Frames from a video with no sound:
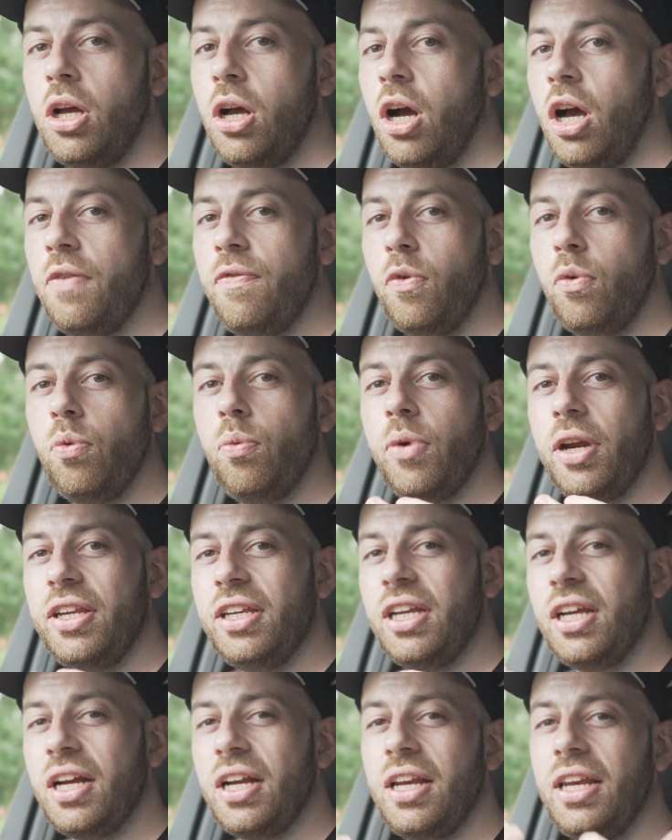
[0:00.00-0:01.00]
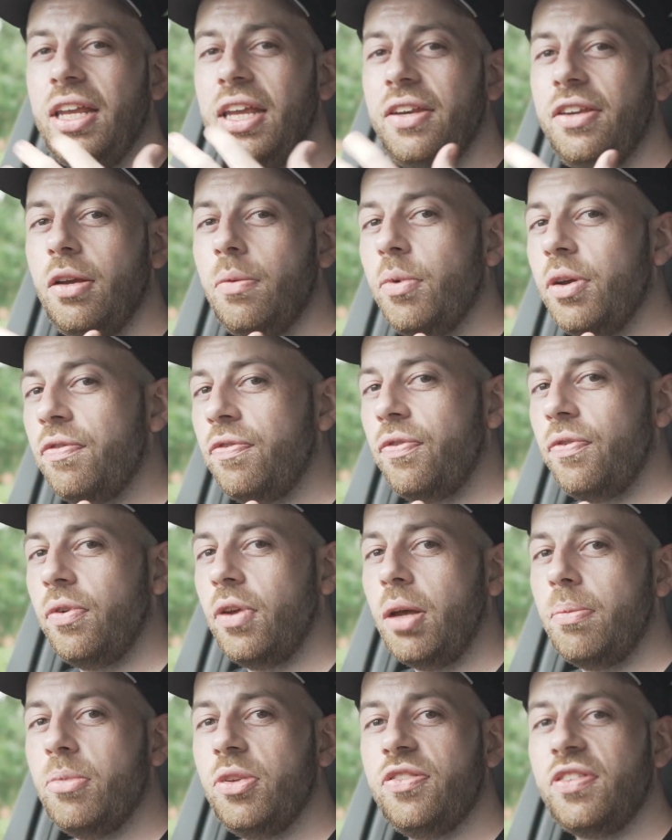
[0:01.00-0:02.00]
I've already cleared it with
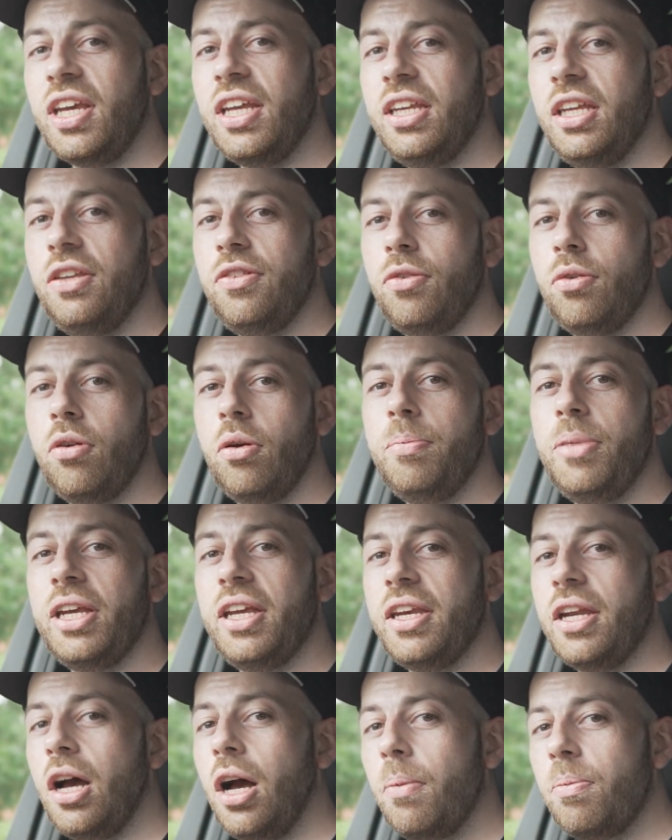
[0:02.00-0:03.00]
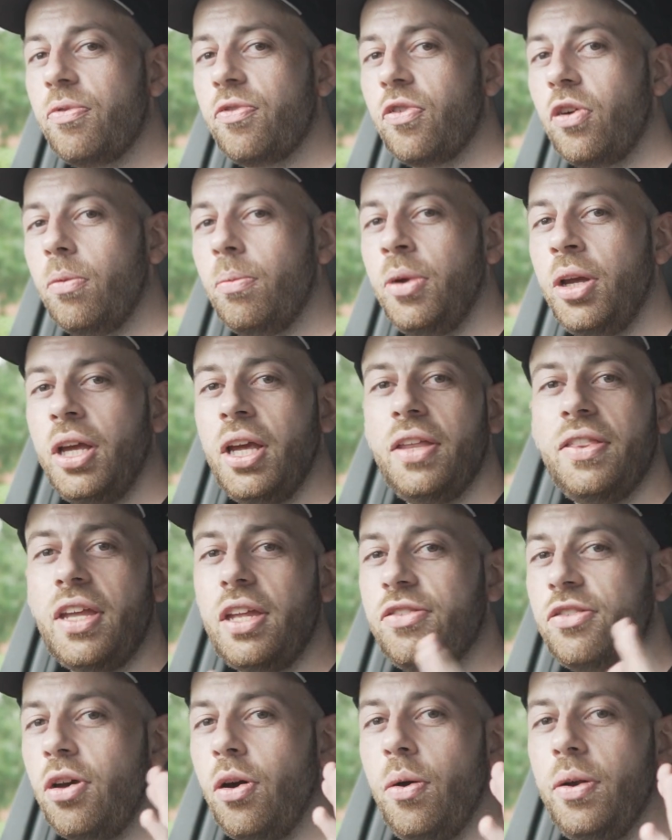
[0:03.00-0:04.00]
Mercedes, who I'm picking it up from.
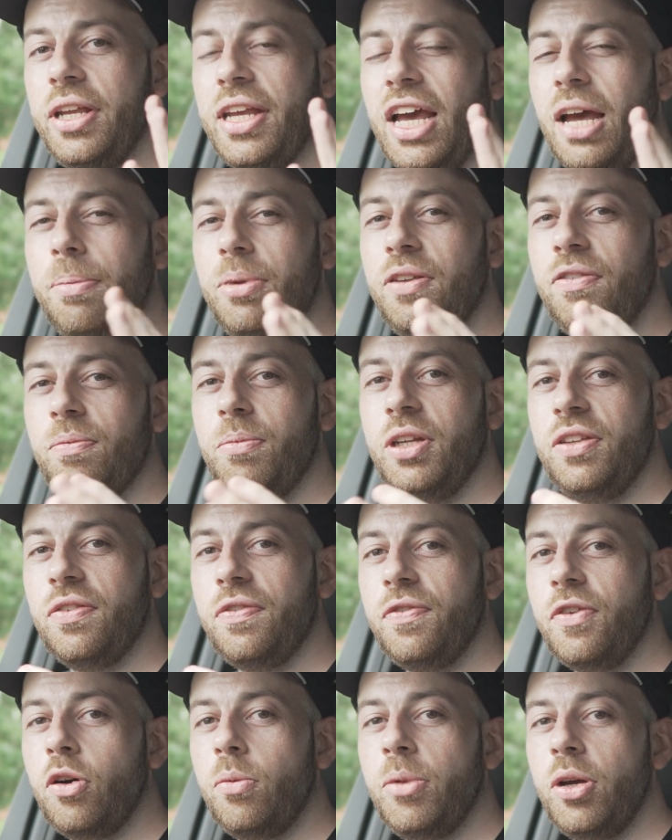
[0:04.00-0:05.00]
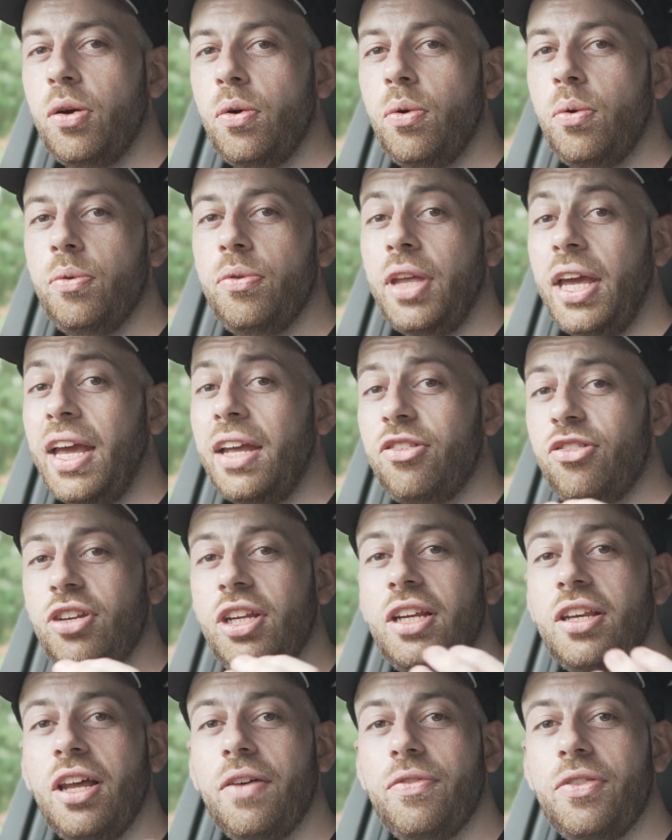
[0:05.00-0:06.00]
They're totally happy for me to film it all. They
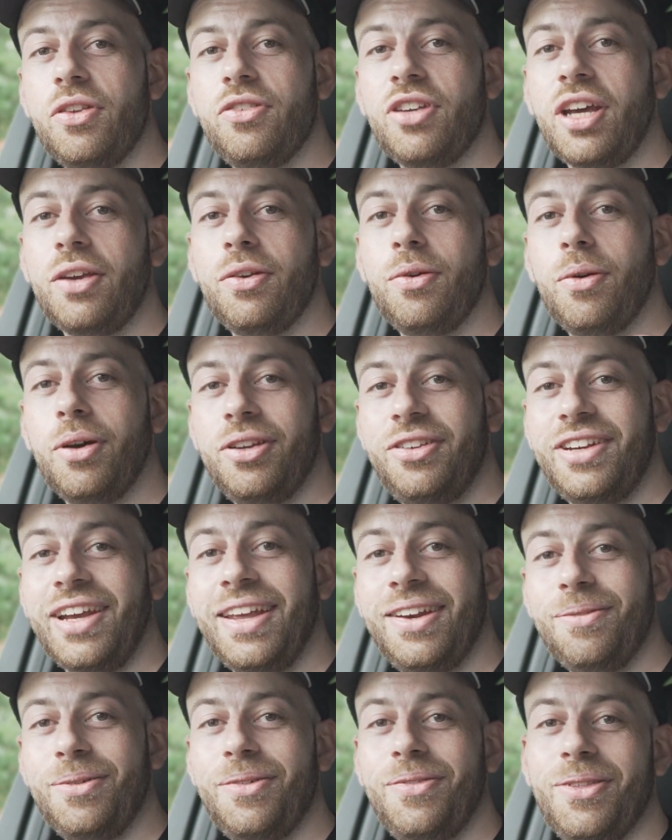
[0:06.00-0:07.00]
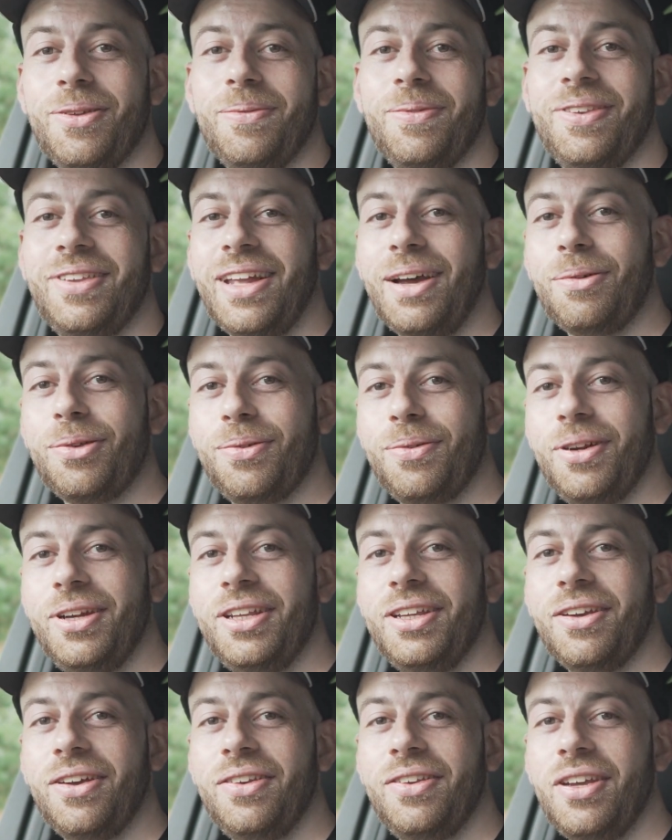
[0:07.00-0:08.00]
actually loved the channel. I shared it with them, so that was
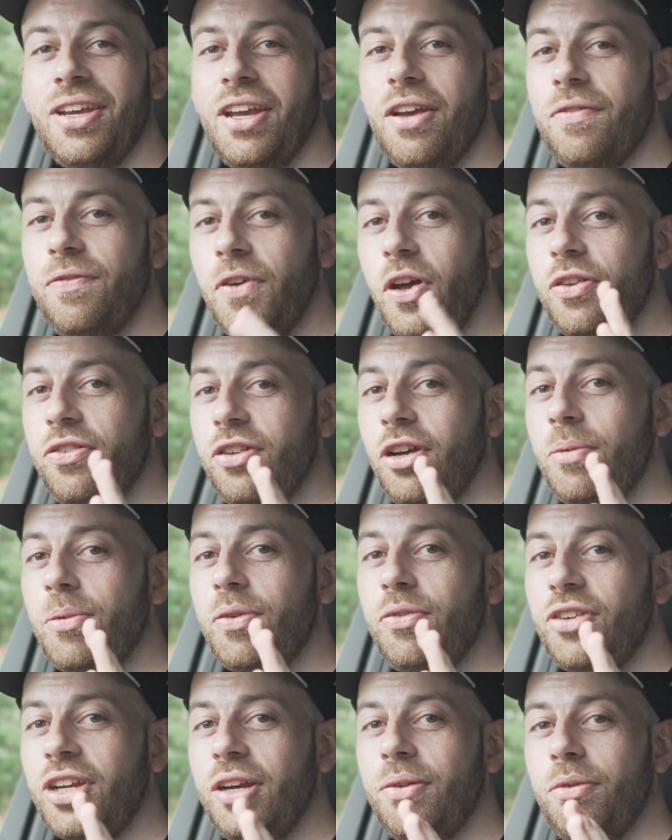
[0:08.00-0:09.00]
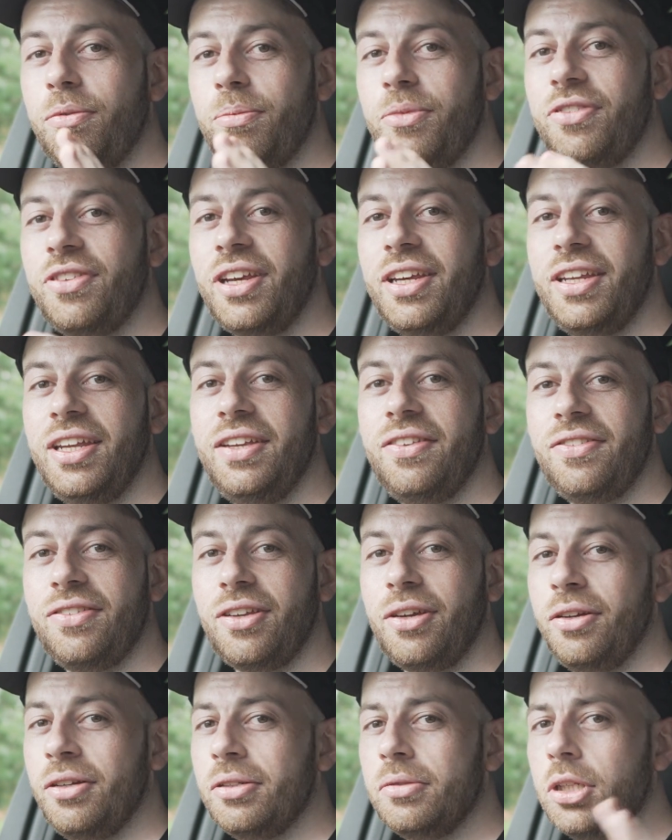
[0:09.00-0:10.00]
really good. First time I've shared it with Mercedes.
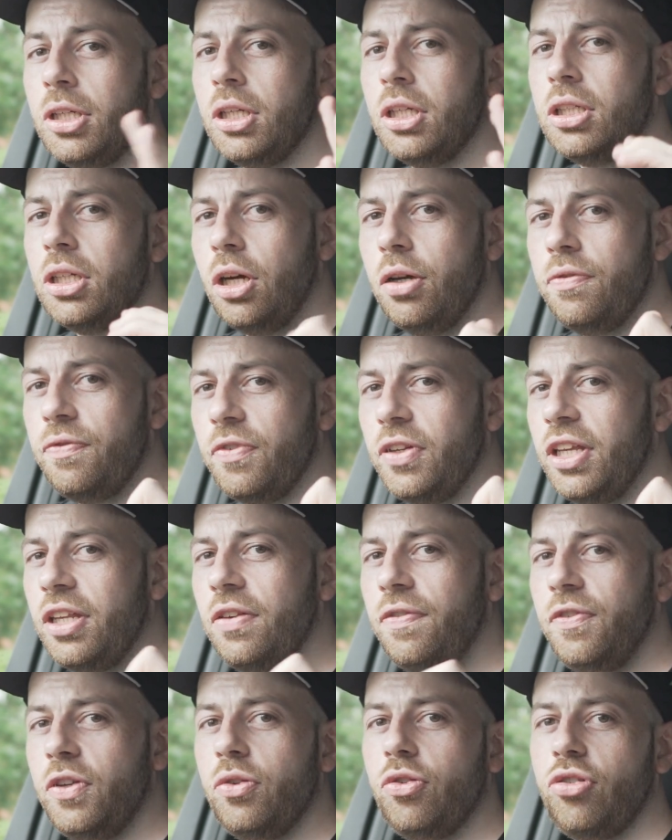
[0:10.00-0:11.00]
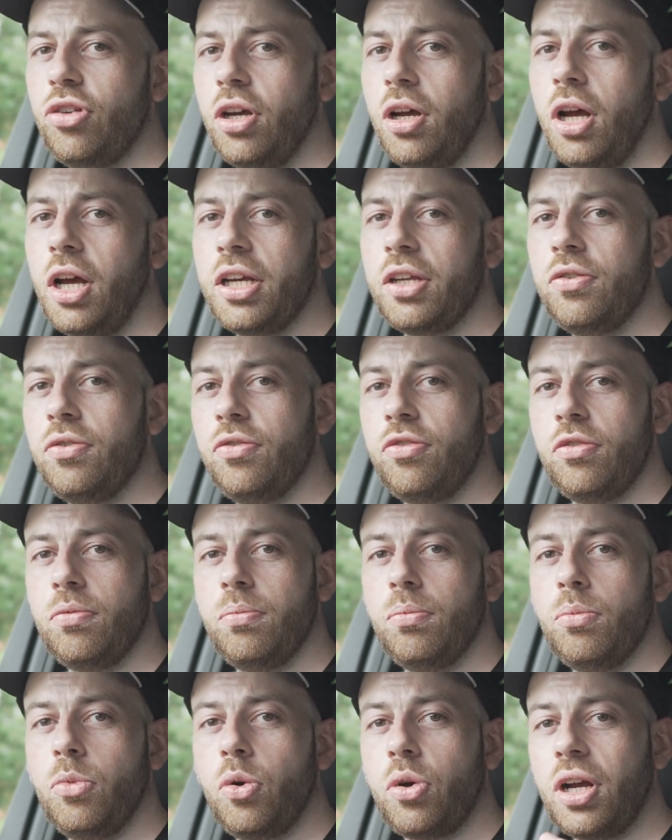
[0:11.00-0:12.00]
So hopefully in the future, I can do
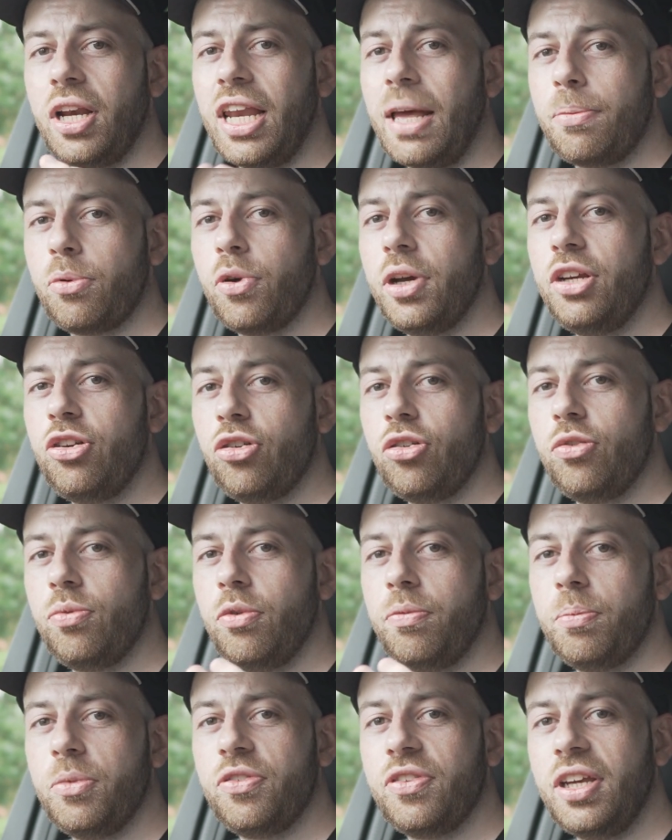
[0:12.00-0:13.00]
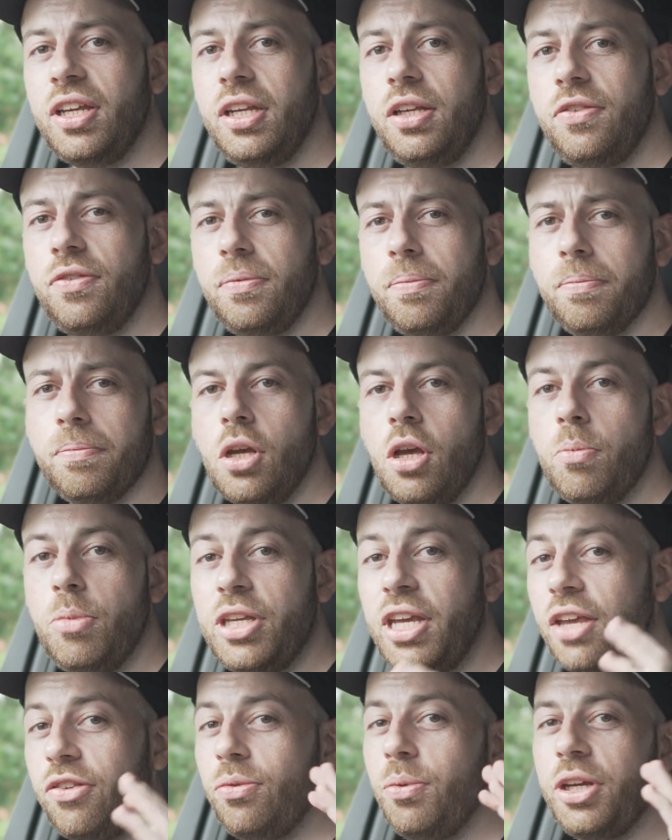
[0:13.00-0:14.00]
some more collaborations with Mercedes.
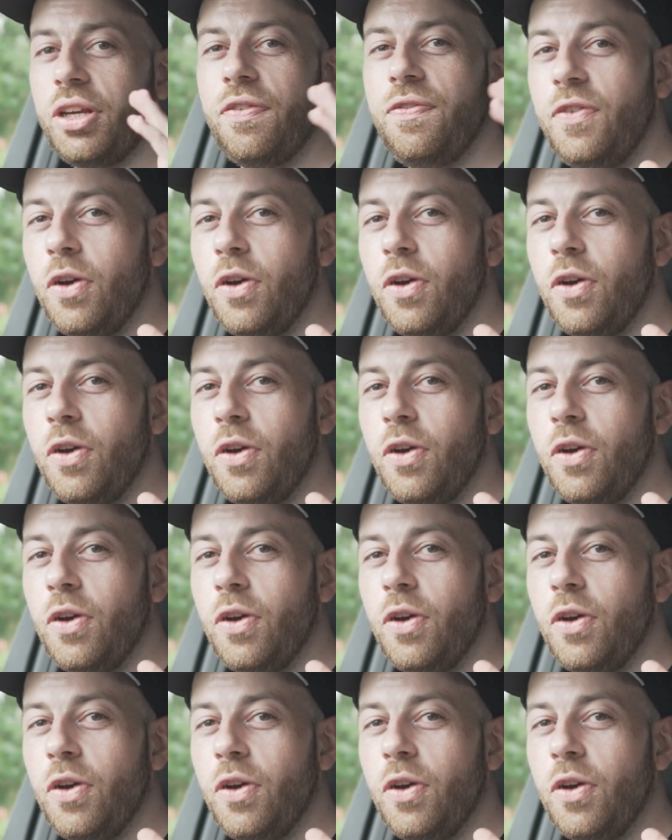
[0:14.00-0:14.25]
But yeah, so we're going to